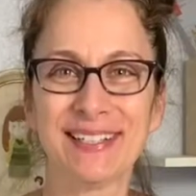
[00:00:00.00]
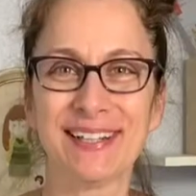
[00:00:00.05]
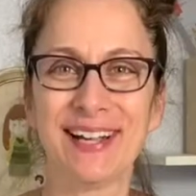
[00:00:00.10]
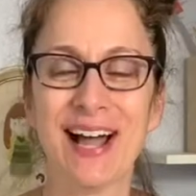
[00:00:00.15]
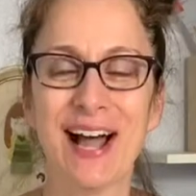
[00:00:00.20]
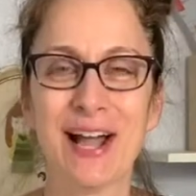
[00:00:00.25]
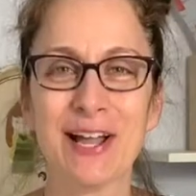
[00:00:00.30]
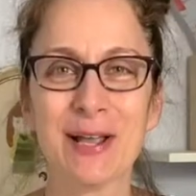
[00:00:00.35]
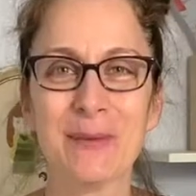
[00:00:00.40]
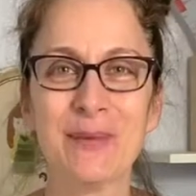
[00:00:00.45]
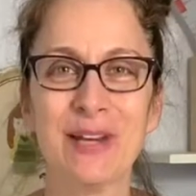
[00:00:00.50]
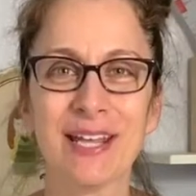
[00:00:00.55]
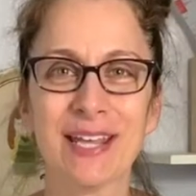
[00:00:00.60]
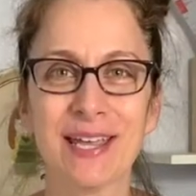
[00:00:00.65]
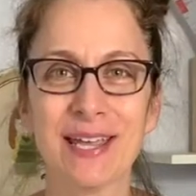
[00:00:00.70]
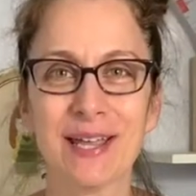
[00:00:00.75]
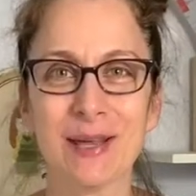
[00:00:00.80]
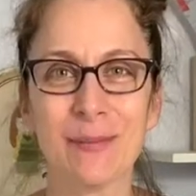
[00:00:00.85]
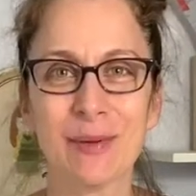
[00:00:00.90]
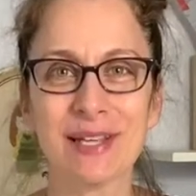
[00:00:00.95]
I am Nikki
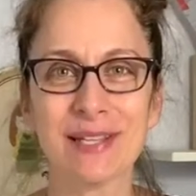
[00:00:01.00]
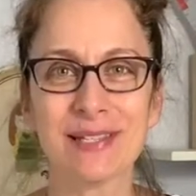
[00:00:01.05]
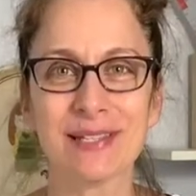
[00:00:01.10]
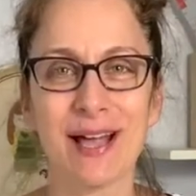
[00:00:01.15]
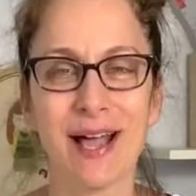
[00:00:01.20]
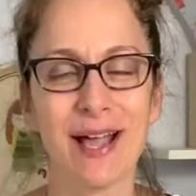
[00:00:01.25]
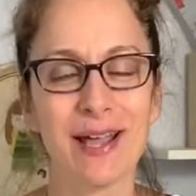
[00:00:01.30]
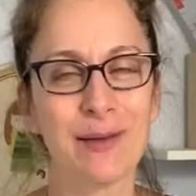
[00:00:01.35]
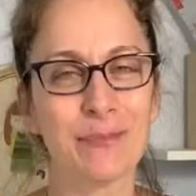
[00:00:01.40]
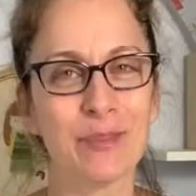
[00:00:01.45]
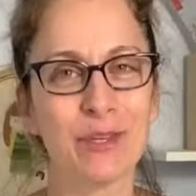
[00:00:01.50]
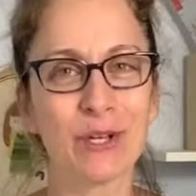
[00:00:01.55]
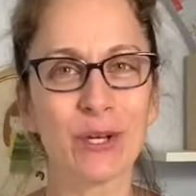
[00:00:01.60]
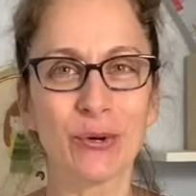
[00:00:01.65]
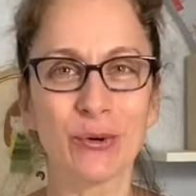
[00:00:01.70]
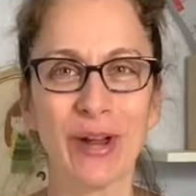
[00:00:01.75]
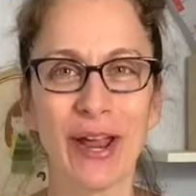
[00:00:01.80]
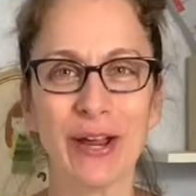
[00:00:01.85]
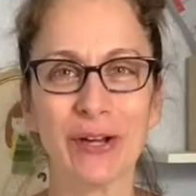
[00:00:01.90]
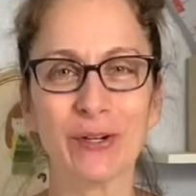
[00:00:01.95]
Hibbets. I am the
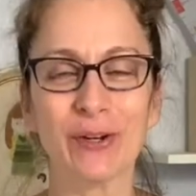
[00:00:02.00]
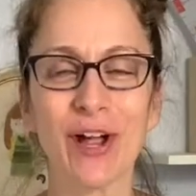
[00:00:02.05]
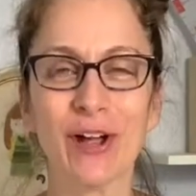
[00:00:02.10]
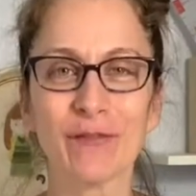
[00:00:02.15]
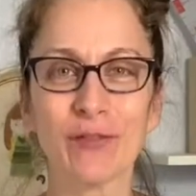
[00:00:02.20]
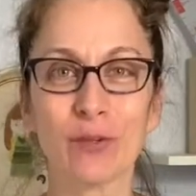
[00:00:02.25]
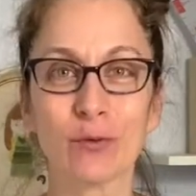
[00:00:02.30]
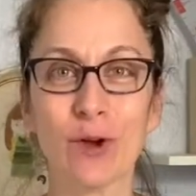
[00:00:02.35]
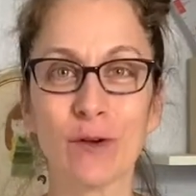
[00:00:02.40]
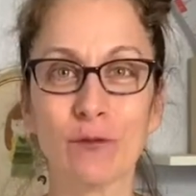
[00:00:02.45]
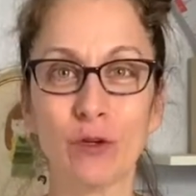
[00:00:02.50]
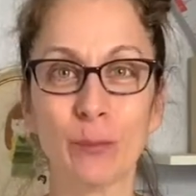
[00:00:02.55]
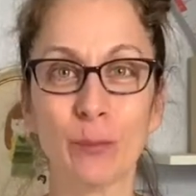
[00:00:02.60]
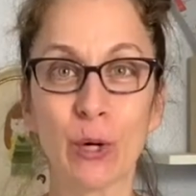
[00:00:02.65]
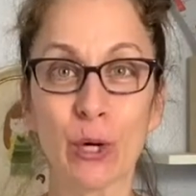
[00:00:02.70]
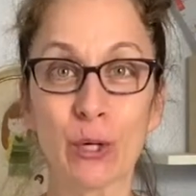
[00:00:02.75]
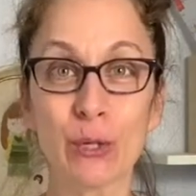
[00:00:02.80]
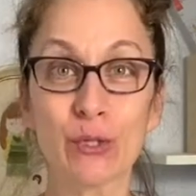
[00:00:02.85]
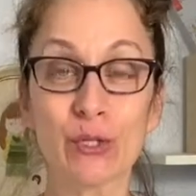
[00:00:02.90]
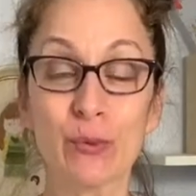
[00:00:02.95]
creator of The Ruffled
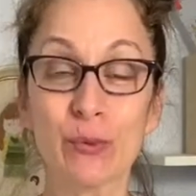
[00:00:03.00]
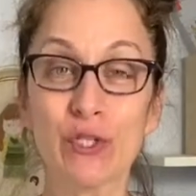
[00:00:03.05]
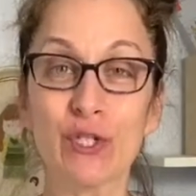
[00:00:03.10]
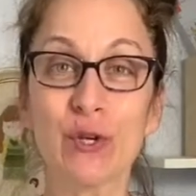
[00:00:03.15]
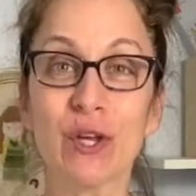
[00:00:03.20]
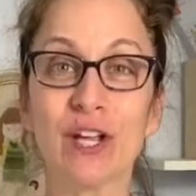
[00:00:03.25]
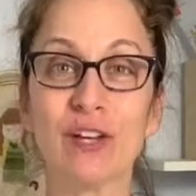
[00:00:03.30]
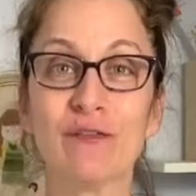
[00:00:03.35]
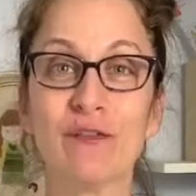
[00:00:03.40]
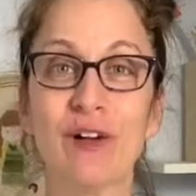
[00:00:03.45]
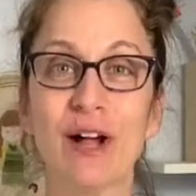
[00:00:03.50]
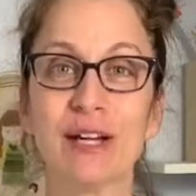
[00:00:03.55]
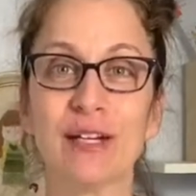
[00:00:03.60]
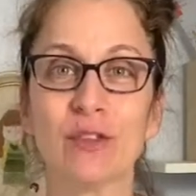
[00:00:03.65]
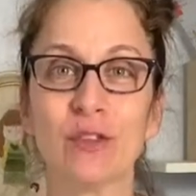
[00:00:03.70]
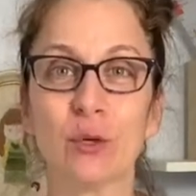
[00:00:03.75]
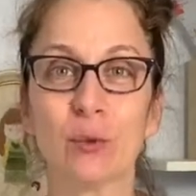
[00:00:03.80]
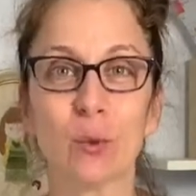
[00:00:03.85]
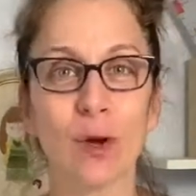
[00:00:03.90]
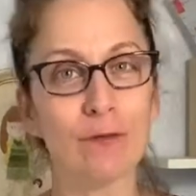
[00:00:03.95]
Purse, which you can find at
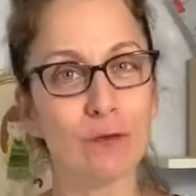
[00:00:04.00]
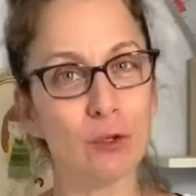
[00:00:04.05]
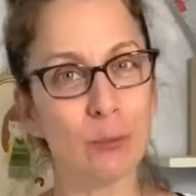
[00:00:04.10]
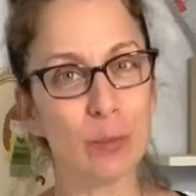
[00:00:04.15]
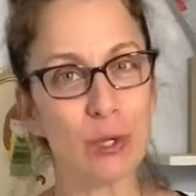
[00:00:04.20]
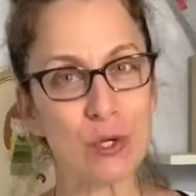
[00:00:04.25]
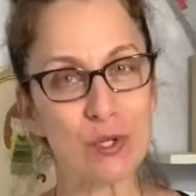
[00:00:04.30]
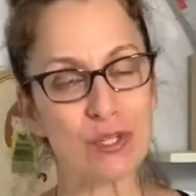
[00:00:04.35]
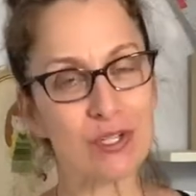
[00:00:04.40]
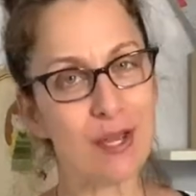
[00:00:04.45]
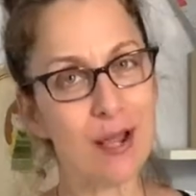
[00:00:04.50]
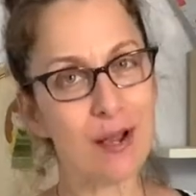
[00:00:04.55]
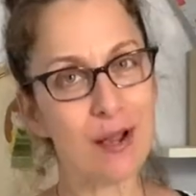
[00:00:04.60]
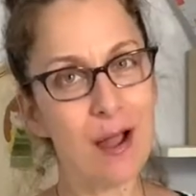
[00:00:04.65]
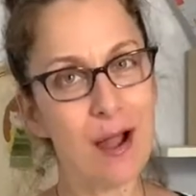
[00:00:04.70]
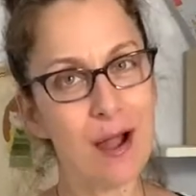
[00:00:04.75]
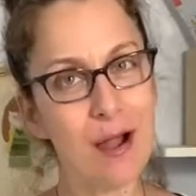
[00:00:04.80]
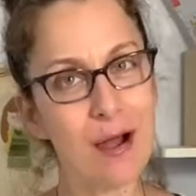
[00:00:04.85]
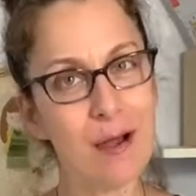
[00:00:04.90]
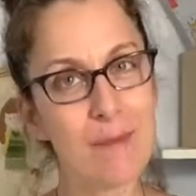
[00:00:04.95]

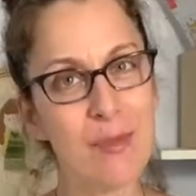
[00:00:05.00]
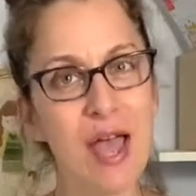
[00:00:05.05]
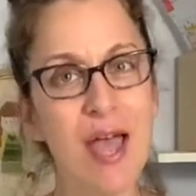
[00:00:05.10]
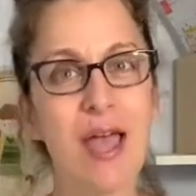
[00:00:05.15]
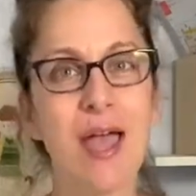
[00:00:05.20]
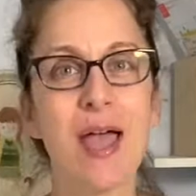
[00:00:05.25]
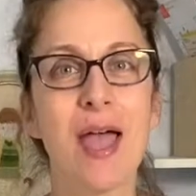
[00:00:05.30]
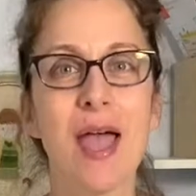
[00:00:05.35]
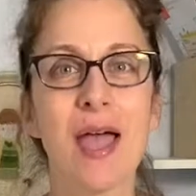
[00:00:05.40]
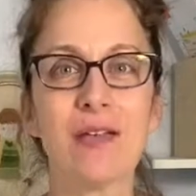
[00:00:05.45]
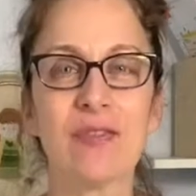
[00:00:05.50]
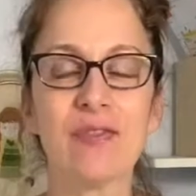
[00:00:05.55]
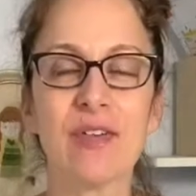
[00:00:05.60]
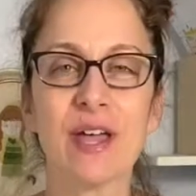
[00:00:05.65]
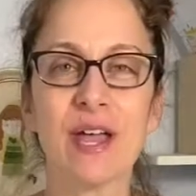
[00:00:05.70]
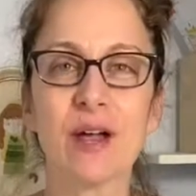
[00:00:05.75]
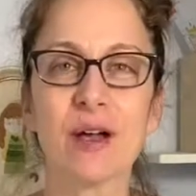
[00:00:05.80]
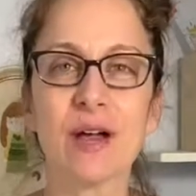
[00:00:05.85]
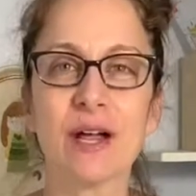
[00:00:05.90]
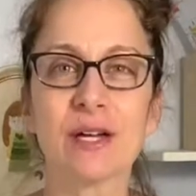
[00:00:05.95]
theruffledpurse.com, and
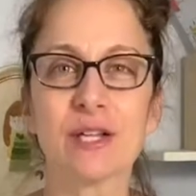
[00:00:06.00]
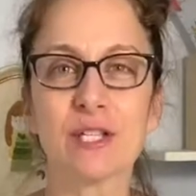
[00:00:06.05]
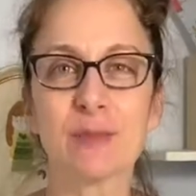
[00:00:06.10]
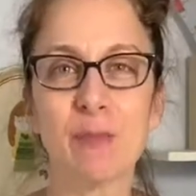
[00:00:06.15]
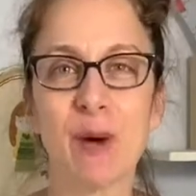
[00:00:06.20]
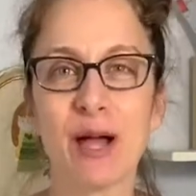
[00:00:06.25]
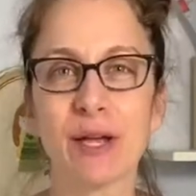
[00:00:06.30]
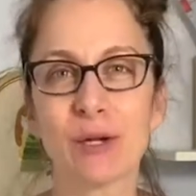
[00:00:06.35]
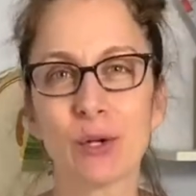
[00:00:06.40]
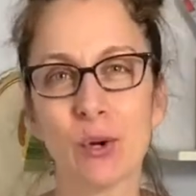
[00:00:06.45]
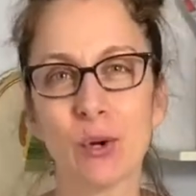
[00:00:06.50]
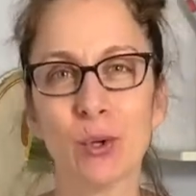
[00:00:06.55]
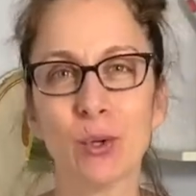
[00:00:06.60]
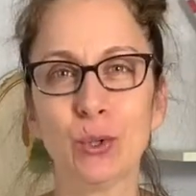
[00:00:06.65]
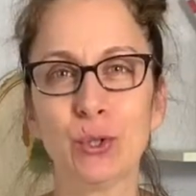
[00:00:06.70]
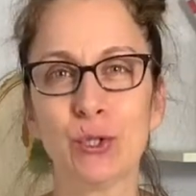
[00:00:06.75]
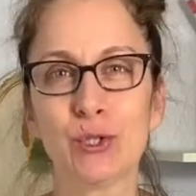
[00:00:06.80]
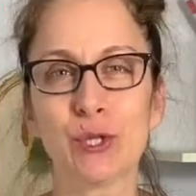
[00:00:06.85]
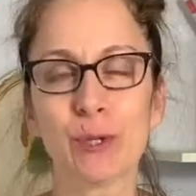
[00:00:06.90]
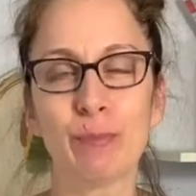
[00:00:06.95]
there it is my goal
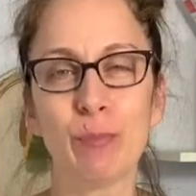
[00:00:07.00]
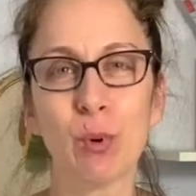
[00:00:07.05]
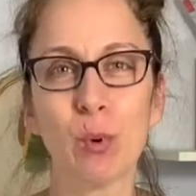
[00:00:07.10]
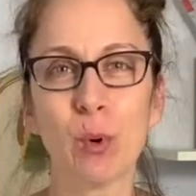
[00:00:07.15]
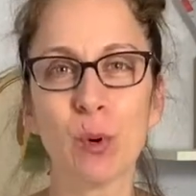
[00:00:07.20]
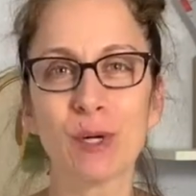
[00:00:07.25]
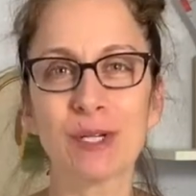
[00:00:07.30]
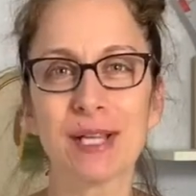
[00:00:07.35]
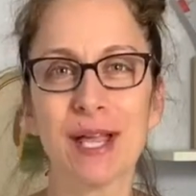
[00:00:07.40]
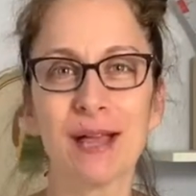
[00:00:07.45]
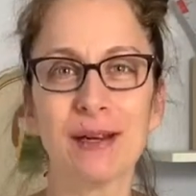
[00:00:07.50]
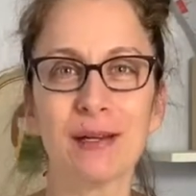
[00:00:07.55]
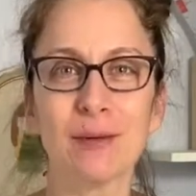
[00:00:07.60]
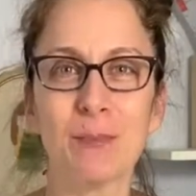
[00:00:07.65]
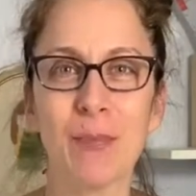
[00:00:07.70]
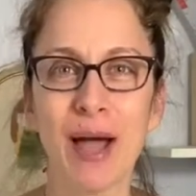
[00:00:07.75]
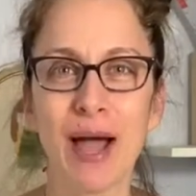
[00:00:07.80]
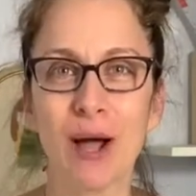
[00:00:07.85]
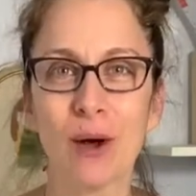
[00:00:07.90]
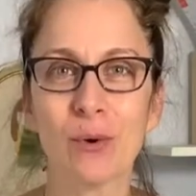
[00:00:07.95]
to support and
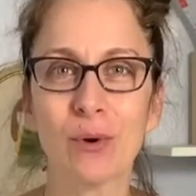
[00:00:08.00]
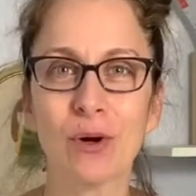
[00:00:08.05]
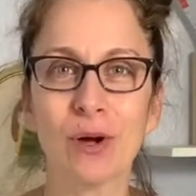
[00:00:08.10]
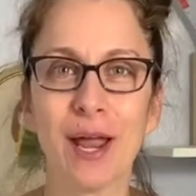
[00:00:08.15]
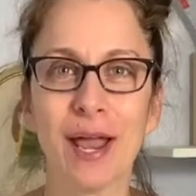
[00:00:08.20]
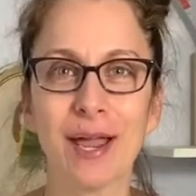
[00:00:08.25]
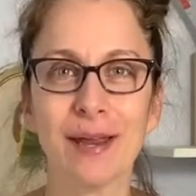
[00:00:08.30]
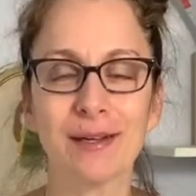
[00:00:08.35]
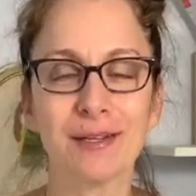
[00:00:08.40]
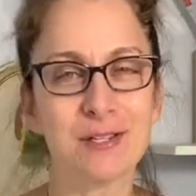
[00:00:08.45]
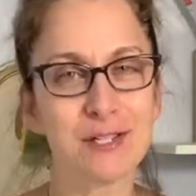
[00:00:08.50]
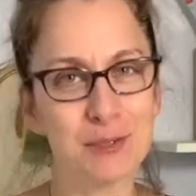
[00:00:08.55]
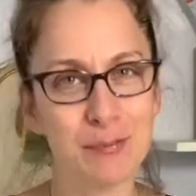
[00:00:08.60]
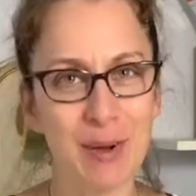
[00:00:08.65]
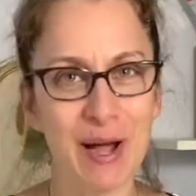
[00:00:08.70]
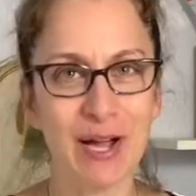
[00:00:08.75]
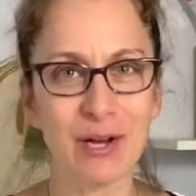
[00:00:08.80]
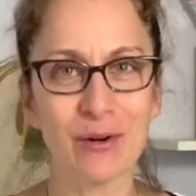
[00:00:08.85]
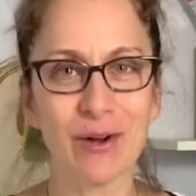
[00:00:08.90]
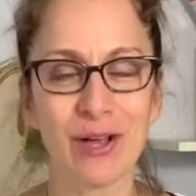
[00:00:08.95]
empower and
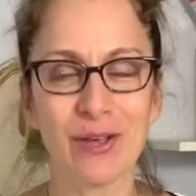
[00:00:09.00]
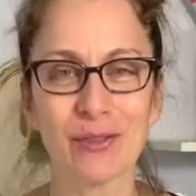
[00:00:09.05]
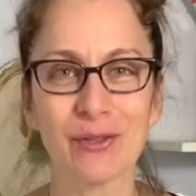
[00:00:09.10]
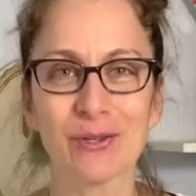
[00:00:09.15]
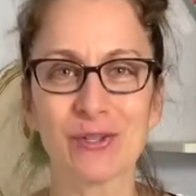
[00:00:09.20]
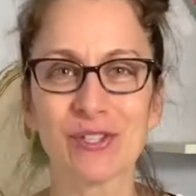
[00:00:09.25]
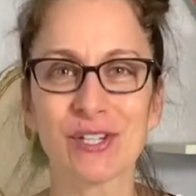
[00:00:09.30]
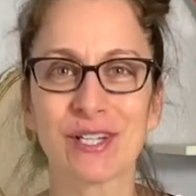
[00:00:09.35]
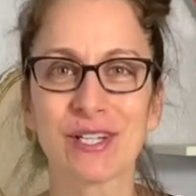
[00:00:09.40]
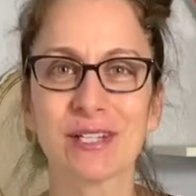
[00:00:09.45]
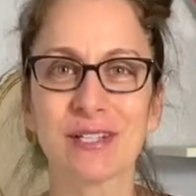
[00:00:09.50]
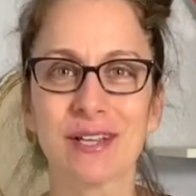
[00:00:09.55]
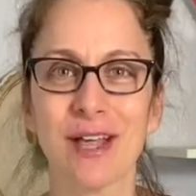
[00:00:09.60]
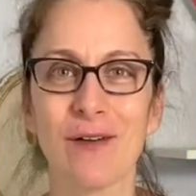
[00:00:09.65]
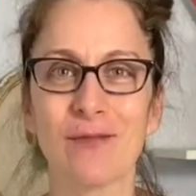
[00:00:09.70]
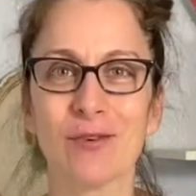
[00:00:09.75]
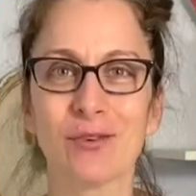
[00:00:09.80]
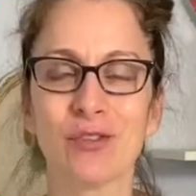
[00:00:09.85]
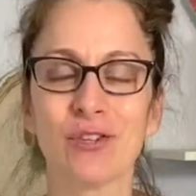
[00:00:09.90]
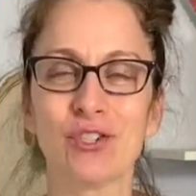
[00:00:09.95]
inspire others to
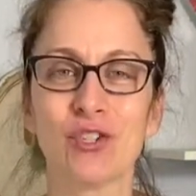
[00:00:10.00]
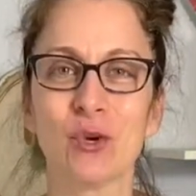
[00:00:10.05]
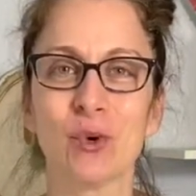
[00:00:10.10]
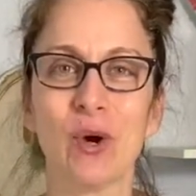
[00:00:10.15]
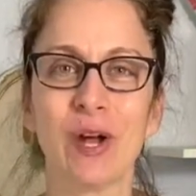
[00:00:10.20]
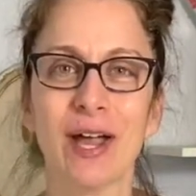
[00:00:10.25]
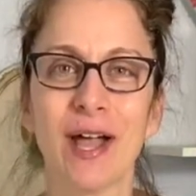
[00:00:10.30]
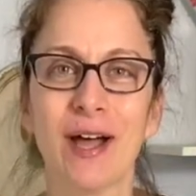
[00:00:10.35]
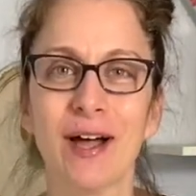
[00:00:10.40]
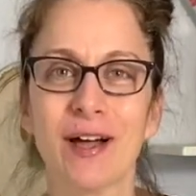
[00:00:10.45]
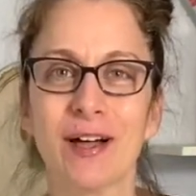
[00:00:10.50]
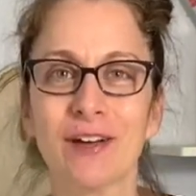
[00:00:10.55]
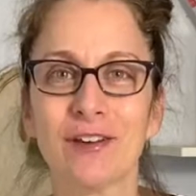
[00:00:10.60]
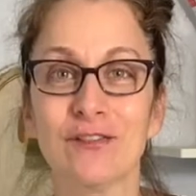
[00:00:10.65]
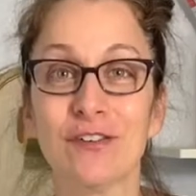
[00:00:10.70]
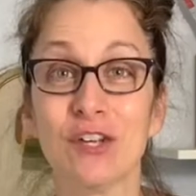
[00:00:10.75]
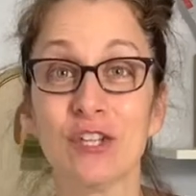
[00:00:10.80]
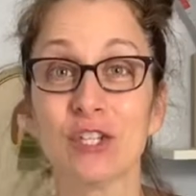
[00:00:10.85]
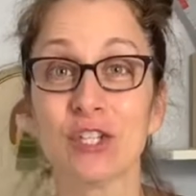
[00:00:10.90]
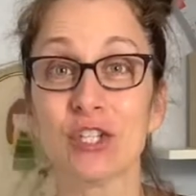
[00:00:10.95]
discover the joy of
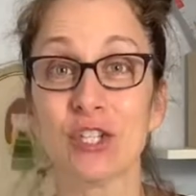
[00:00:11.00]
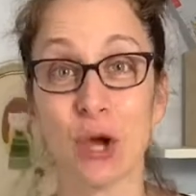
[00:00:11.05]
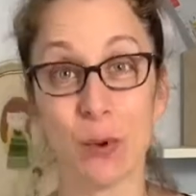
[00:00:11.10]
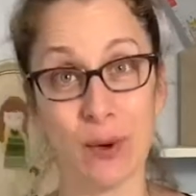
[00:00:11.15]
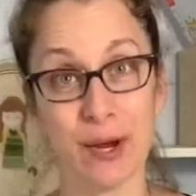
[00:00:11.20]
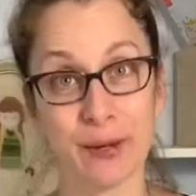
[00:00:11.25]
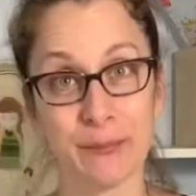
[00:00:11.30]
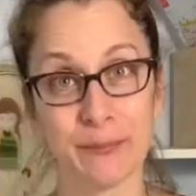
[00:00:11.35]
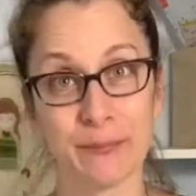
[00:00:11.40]
sewing.